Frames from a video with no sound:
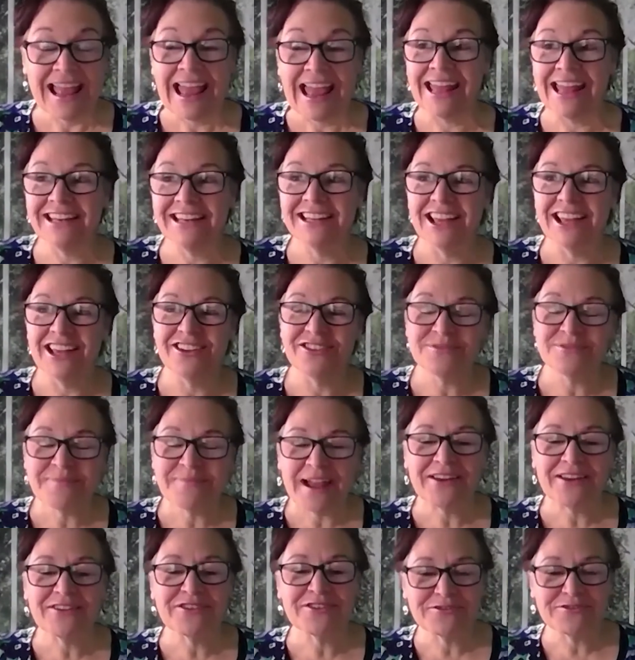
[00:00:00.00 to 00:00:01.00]
And as a
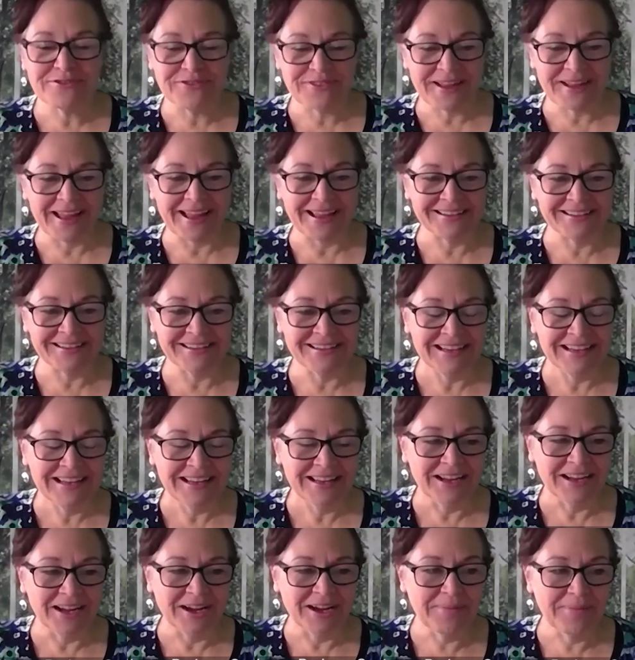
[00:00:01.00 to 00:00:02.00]
matter of fact,
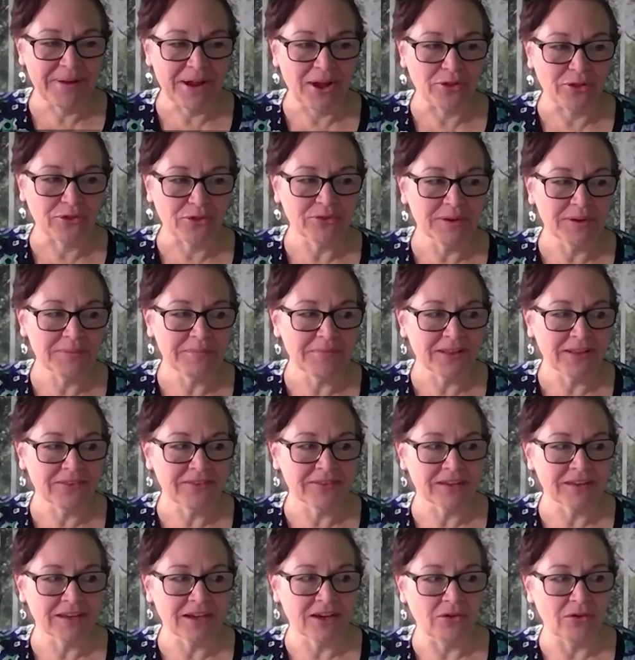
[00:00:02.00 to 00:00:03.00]
about three months
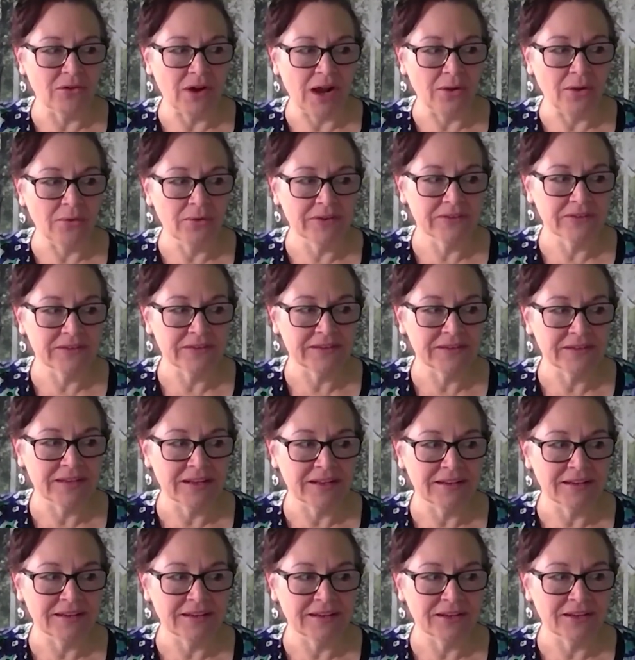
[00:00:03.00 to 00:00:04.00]
ago, I was
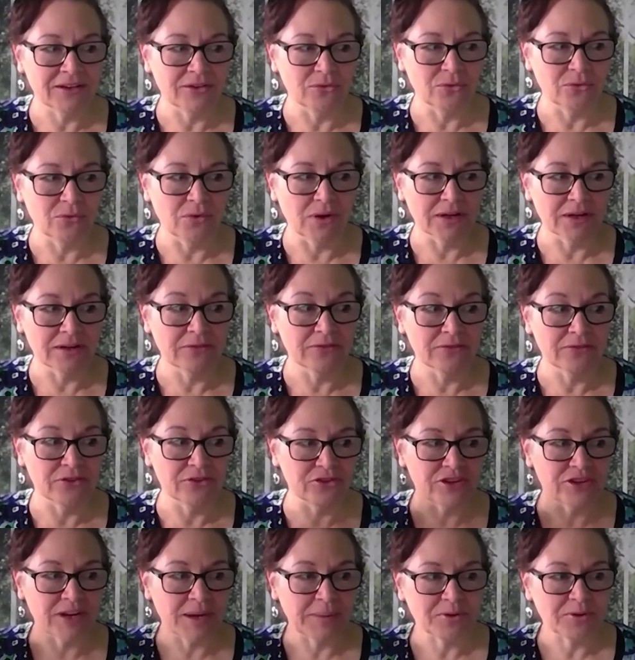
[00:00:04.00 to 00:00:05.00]
attending one of the
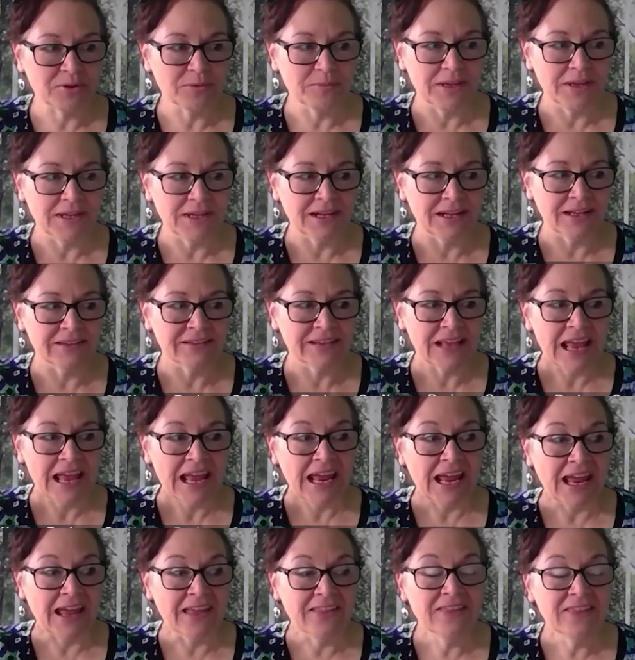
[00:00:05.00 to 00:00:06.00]
chapter meetings,
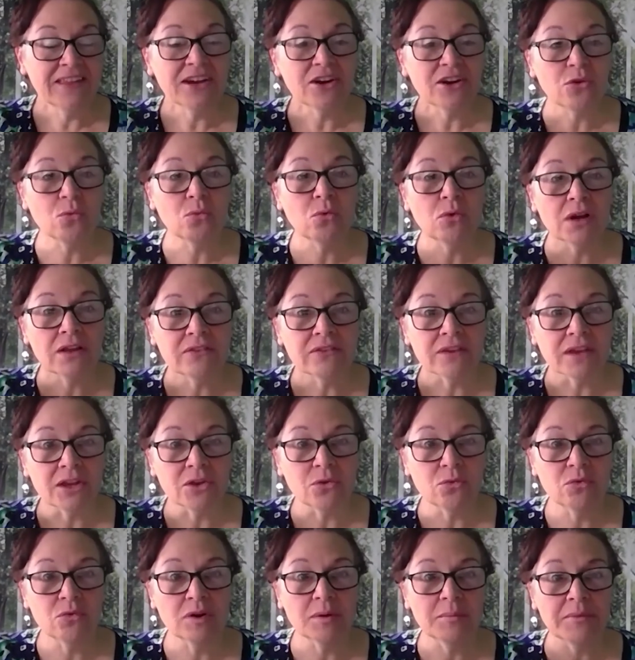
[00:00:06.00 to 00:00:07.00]
and there was a
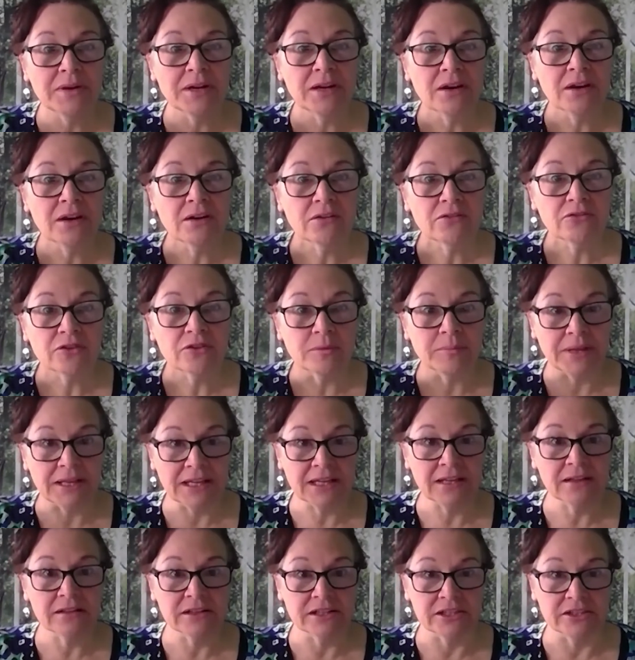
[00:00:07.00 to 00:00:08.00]
woman from
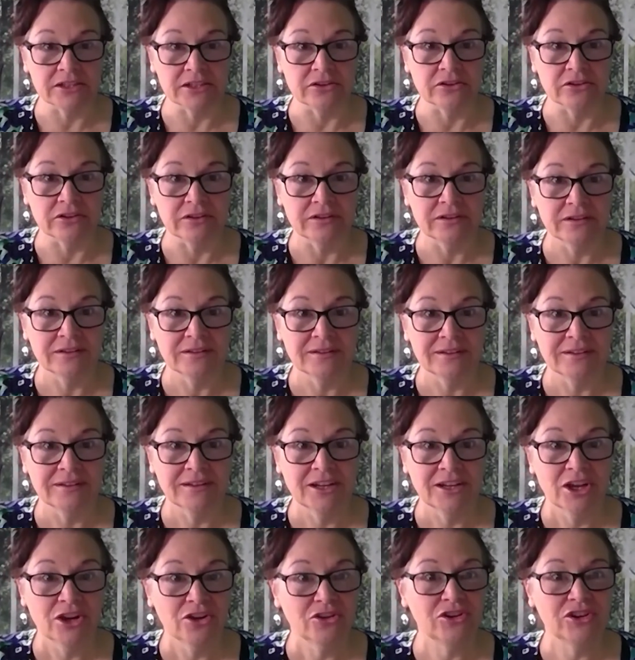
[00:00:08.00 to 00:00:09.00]
England. Mm-hmm.
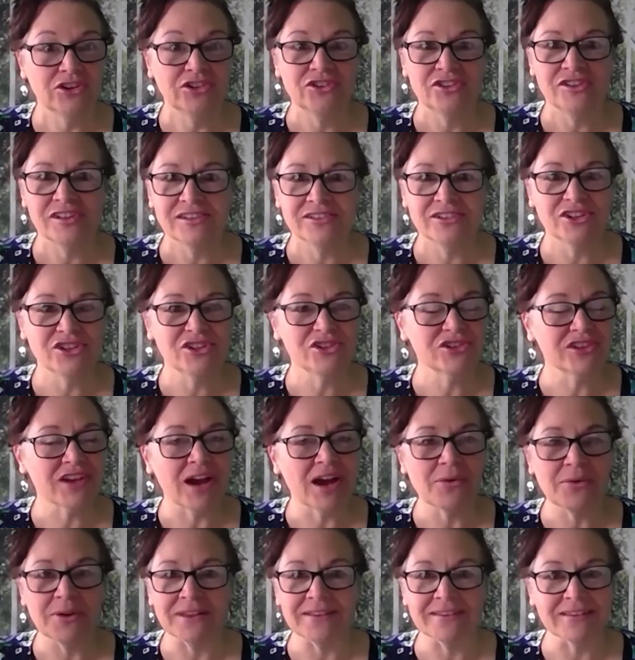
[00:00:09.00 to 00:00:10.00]
She she
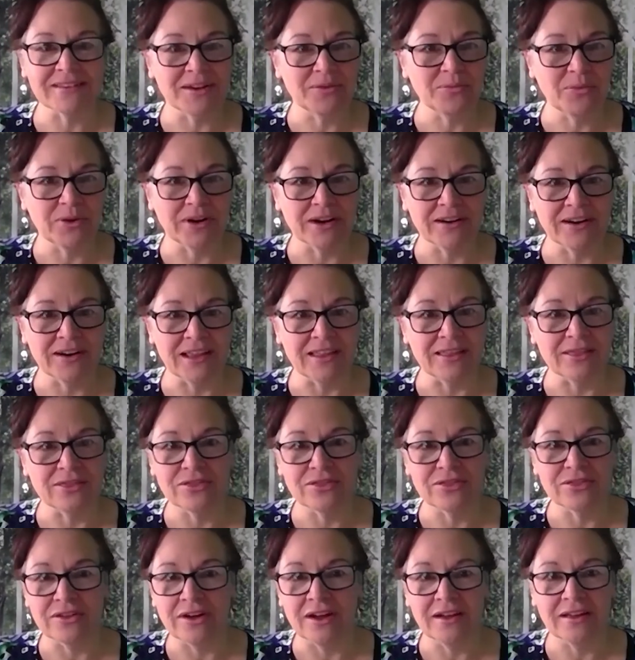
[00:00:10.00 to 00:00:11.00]
saw it somewhere and
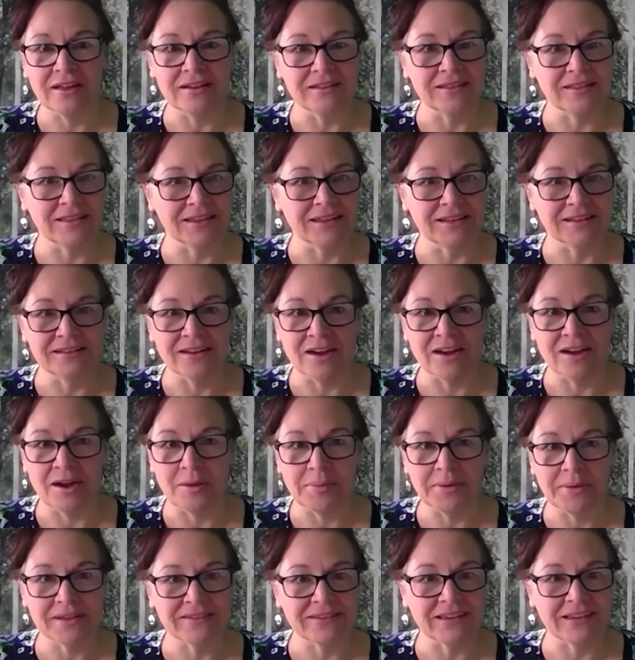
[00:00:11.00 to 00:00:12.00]
thought the
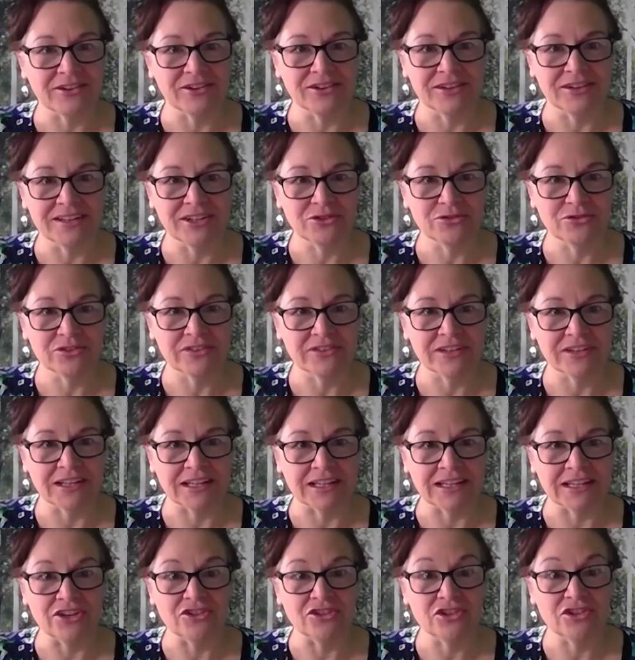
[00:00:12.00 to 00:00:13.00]
topic sounded
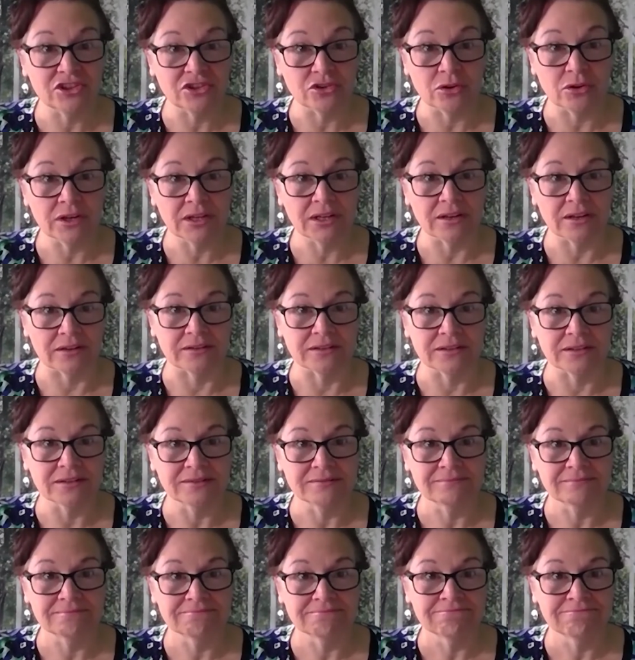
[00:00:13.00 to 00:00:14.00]
interesting, and she joined us.
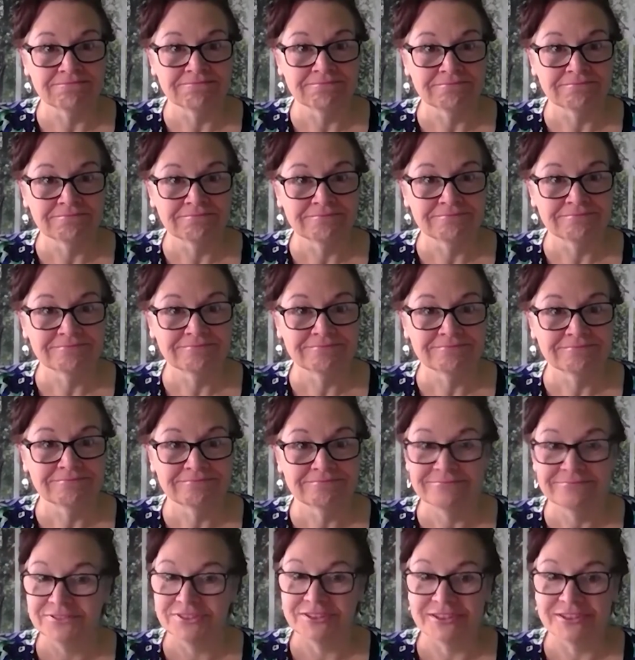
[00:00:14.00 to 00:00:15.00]
That's great.